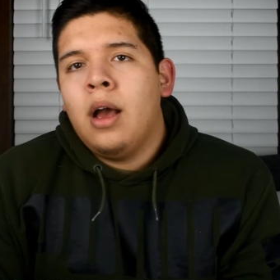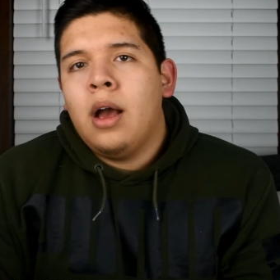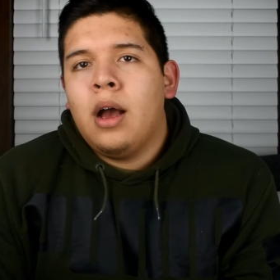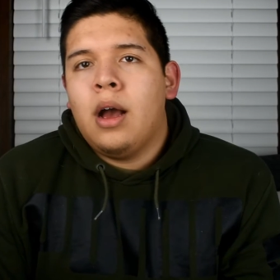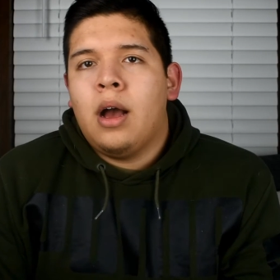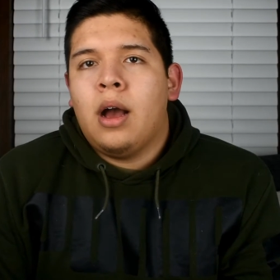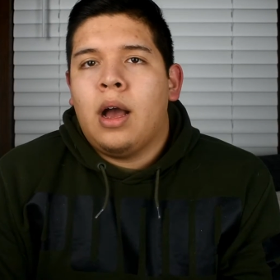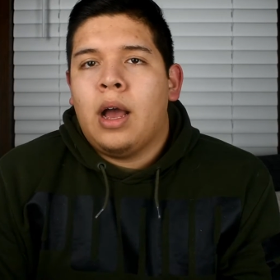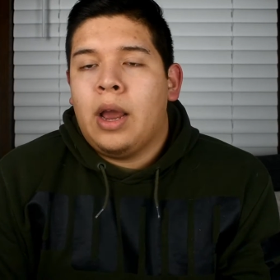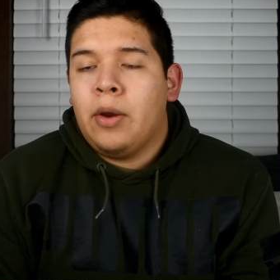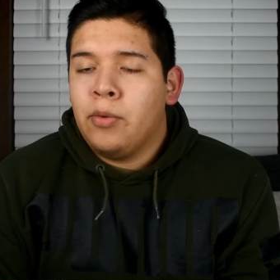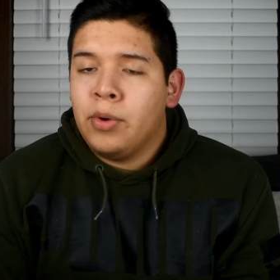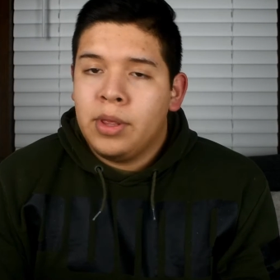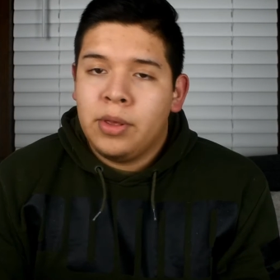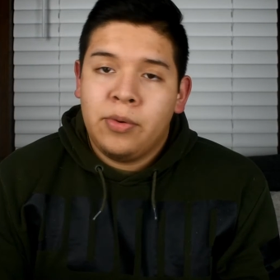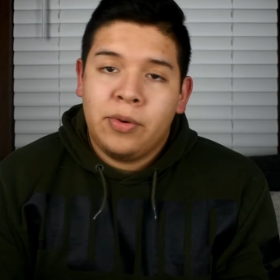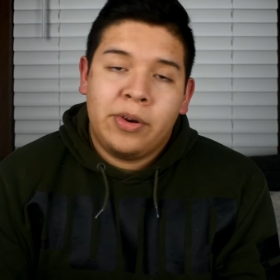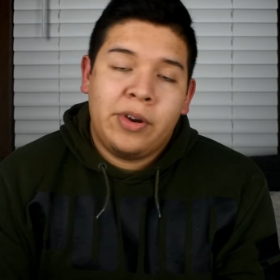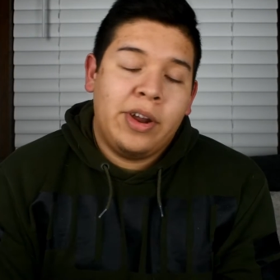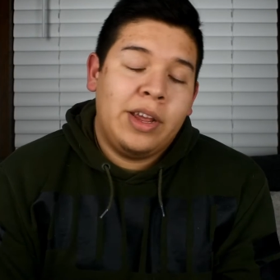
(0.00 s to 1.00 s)
I
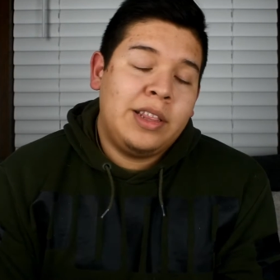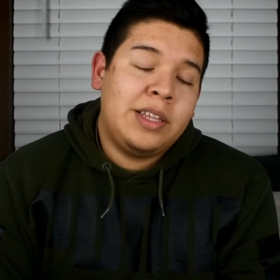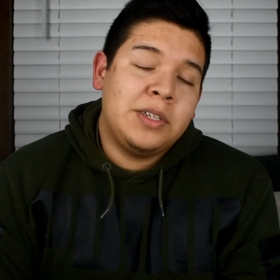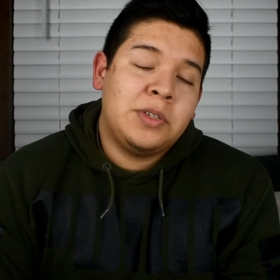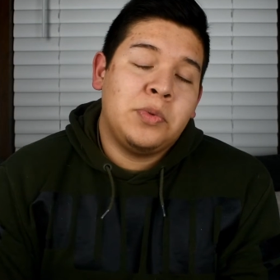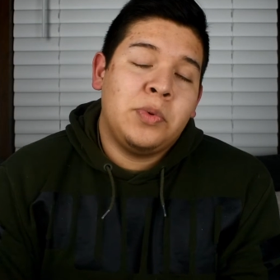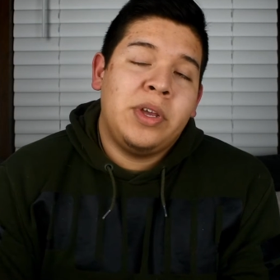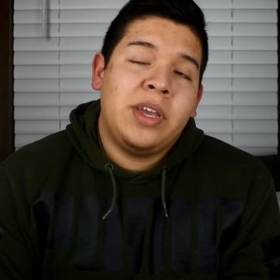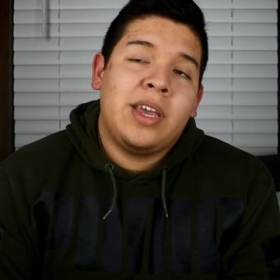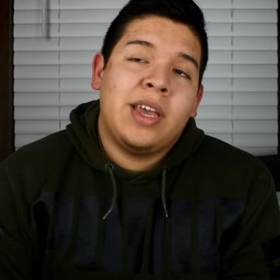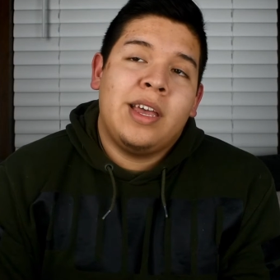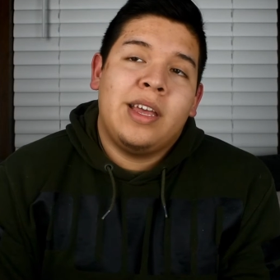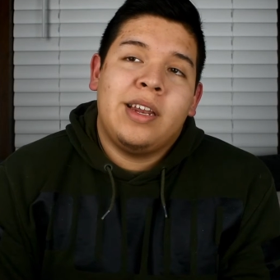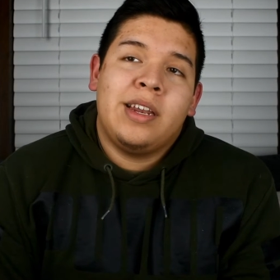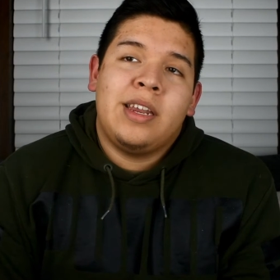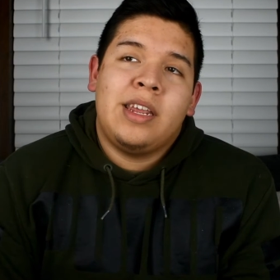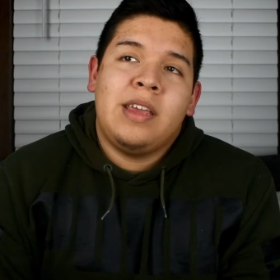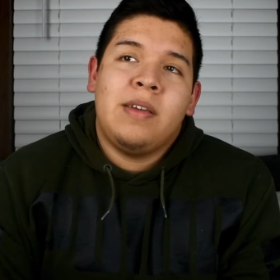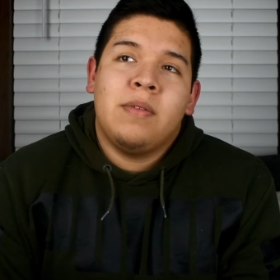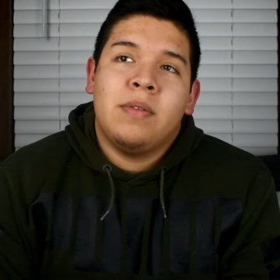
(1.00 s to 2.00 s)
really regret this
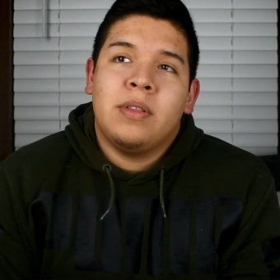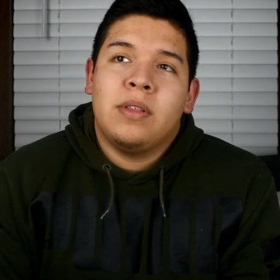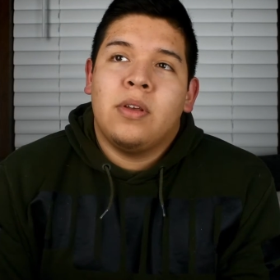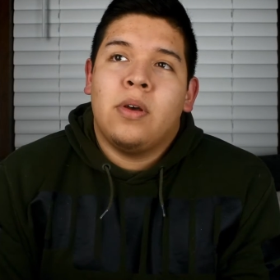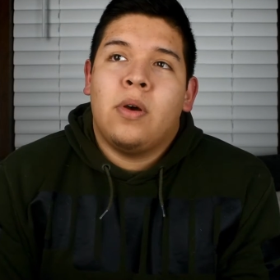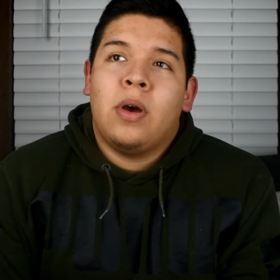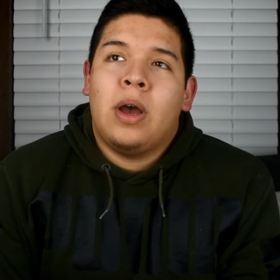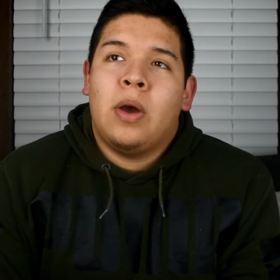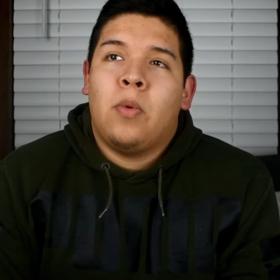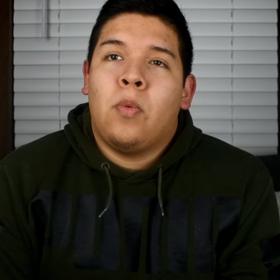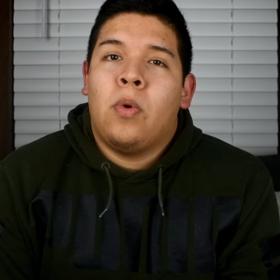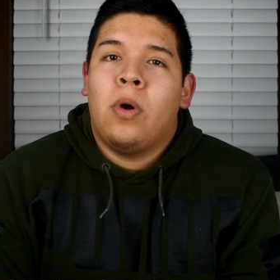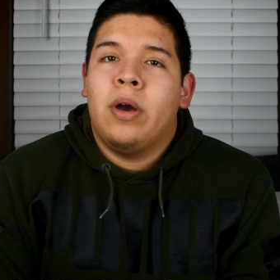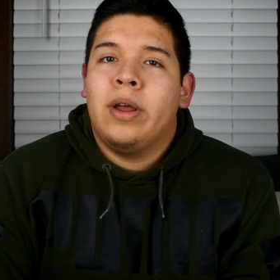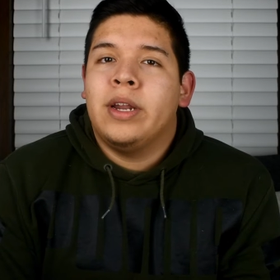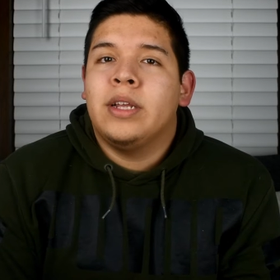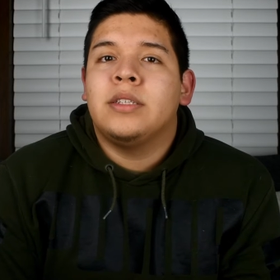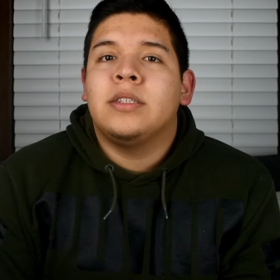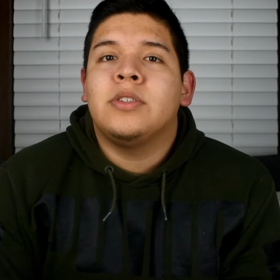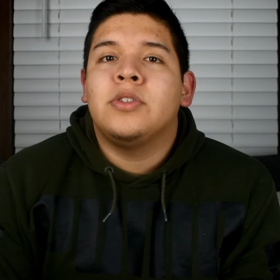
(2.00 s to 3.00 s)
weekend, even though I
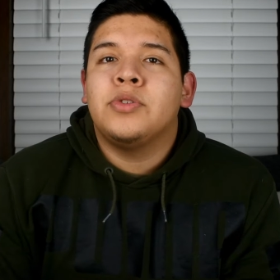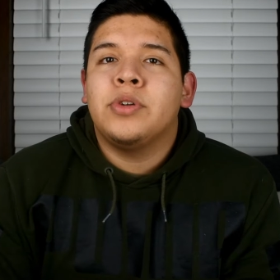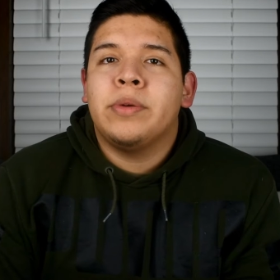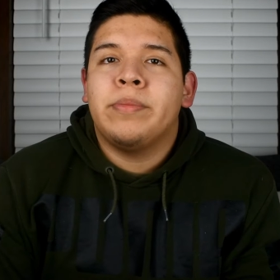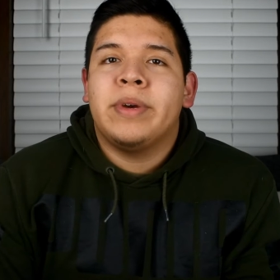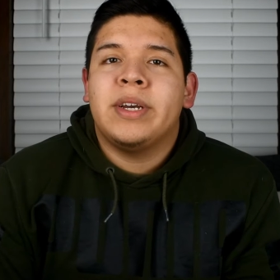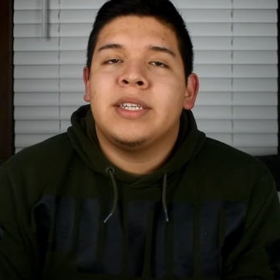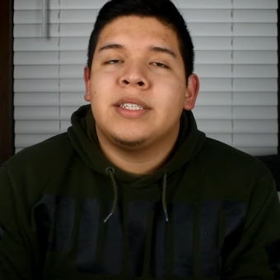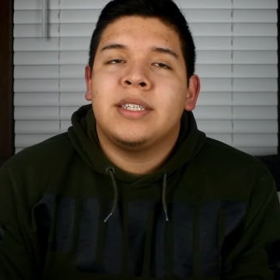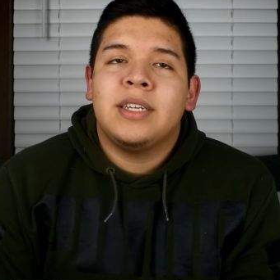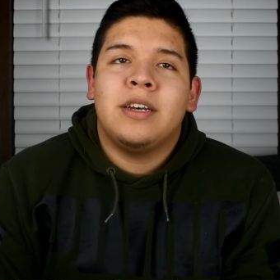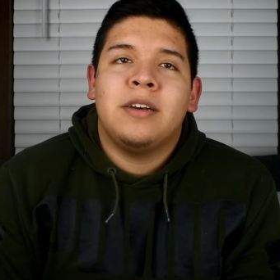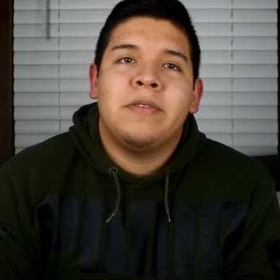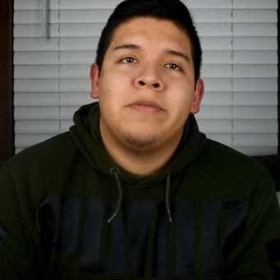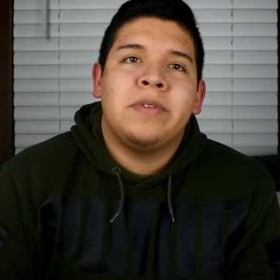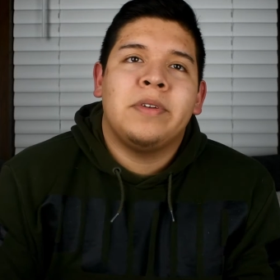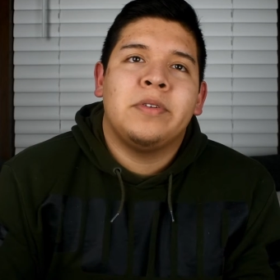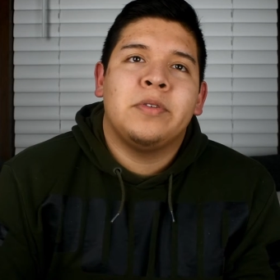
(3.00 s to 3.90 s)
wanted to treat myself.